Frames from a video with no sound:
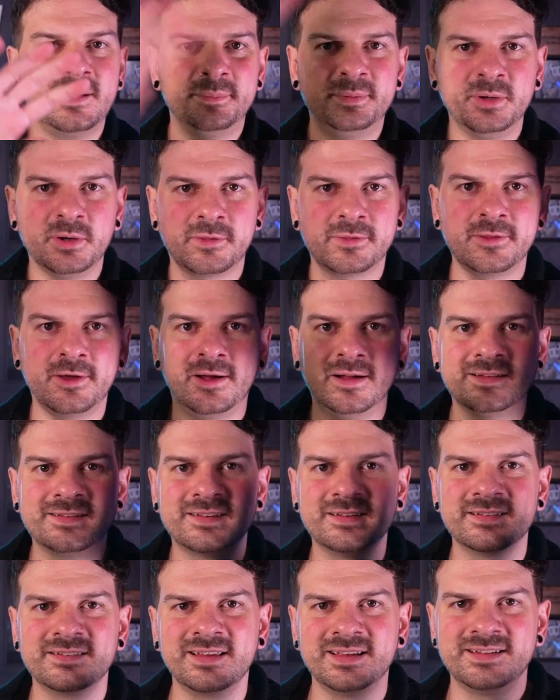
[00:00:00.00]
up your thoughts
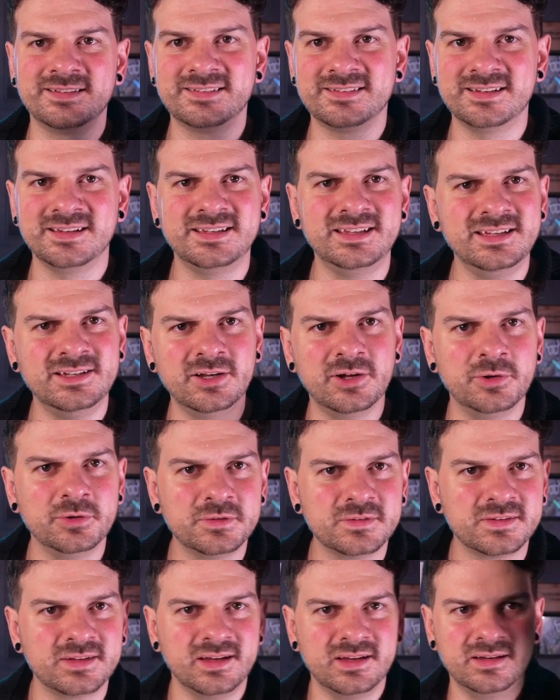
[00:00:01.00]
as like sticky
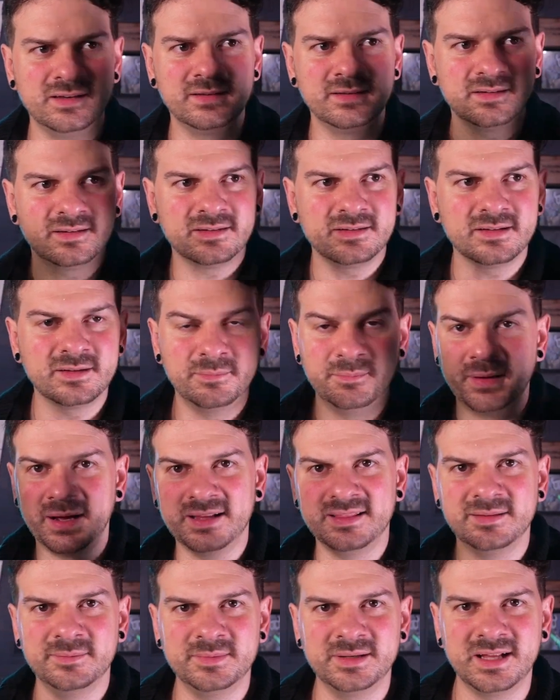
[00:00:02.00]
notes and
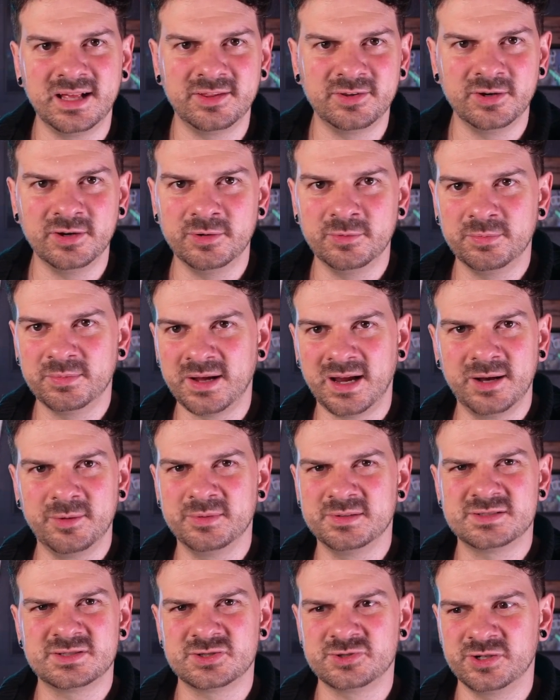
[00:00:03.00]
combine them together kind of
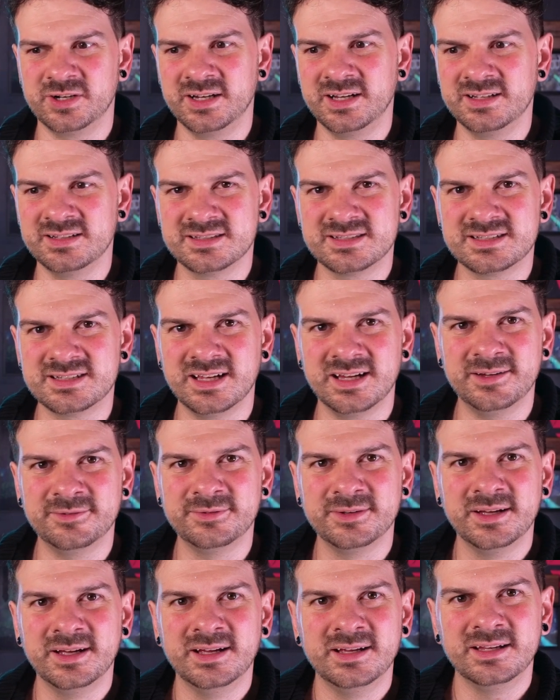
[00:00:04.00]
with string and
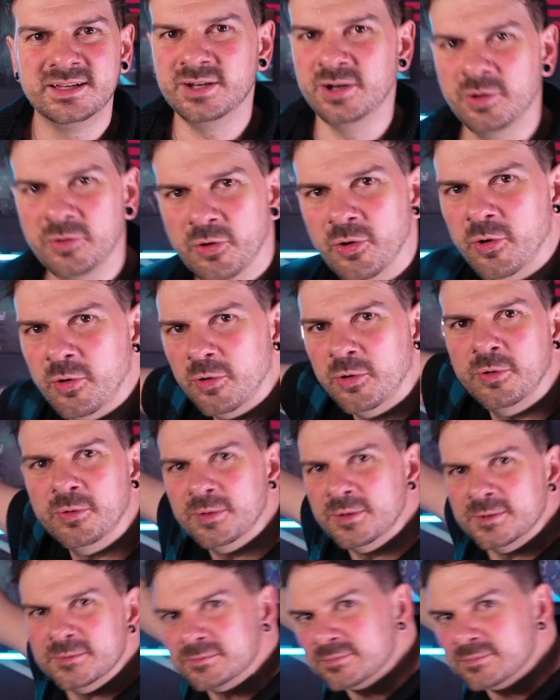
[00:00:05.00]
stuff. The whole